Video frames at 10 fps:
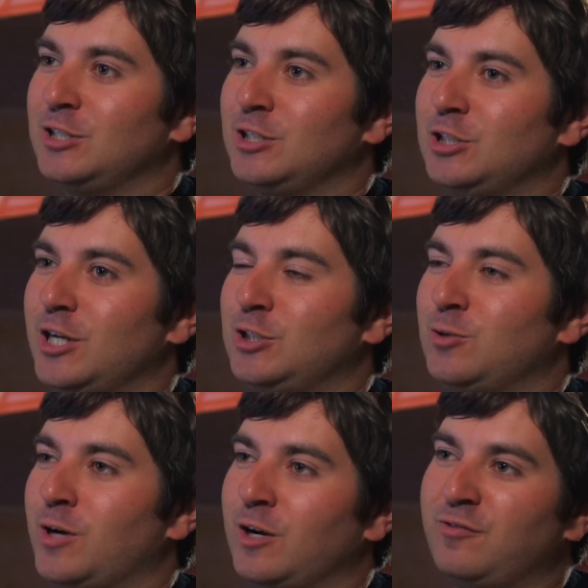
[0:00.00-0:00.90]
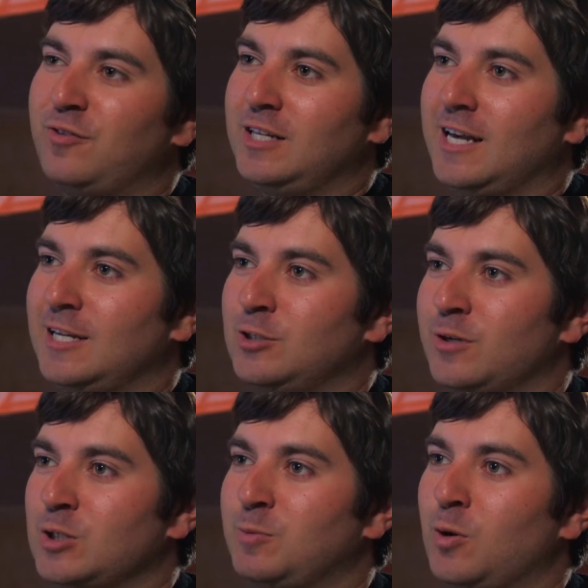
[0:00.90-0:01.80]
should change the word unaffiliated to
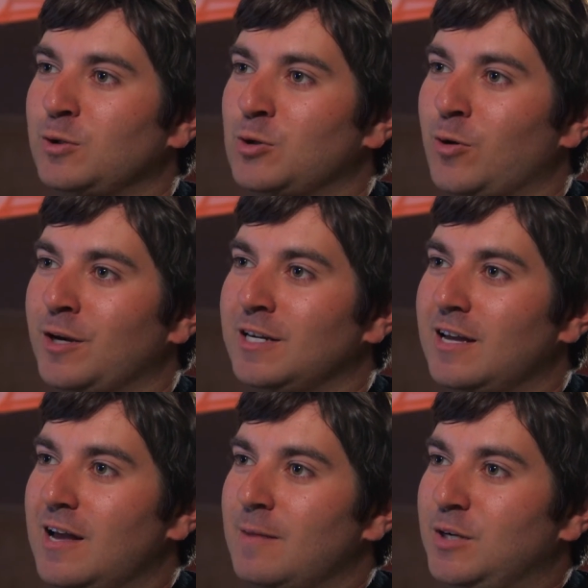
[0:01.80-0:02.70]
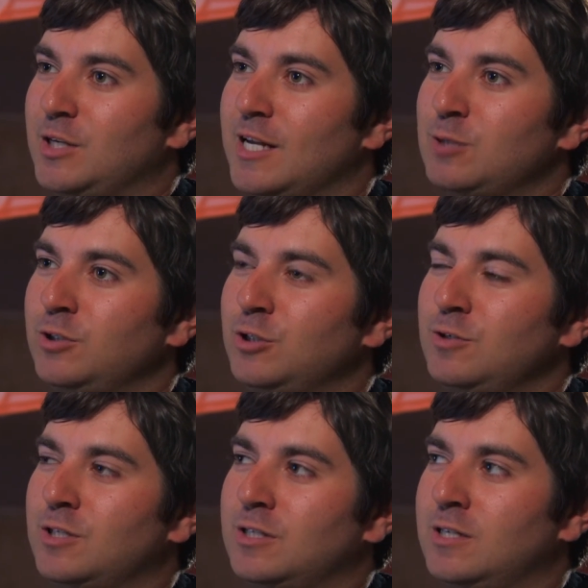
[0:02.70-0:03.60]
exploratory, because that's what
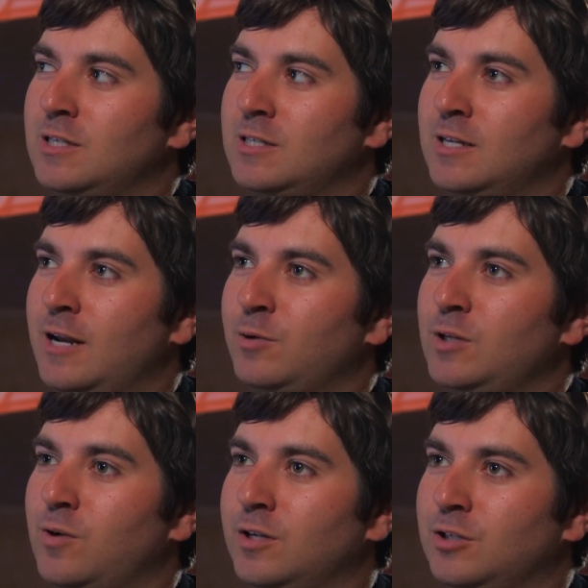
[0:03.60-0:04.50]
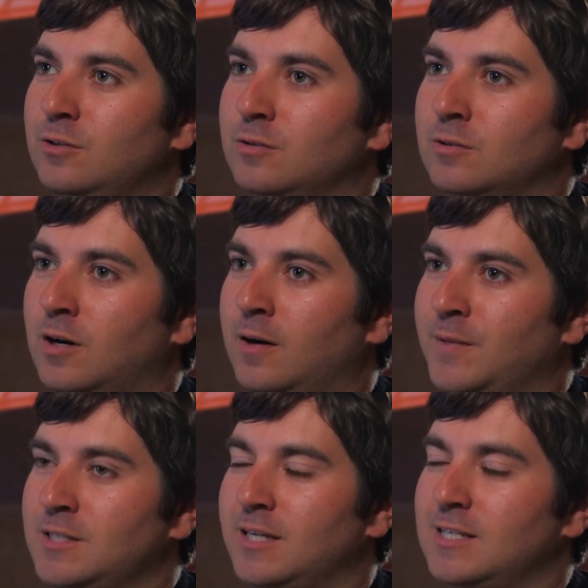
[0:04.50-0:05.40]
Jews today really want to do. Um,
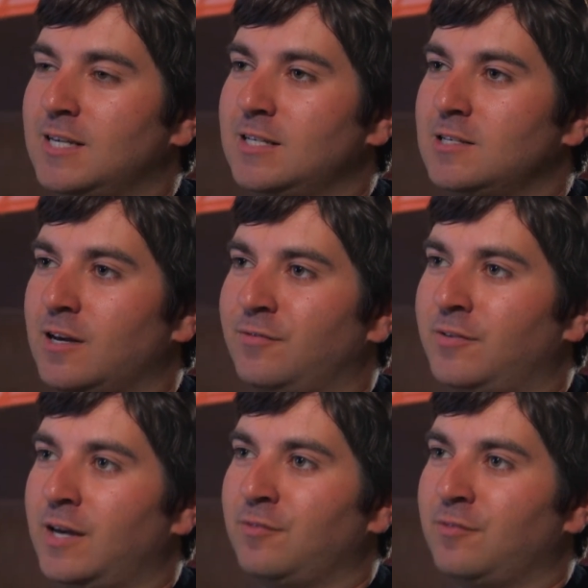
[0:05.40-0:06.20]
that's the consensus I have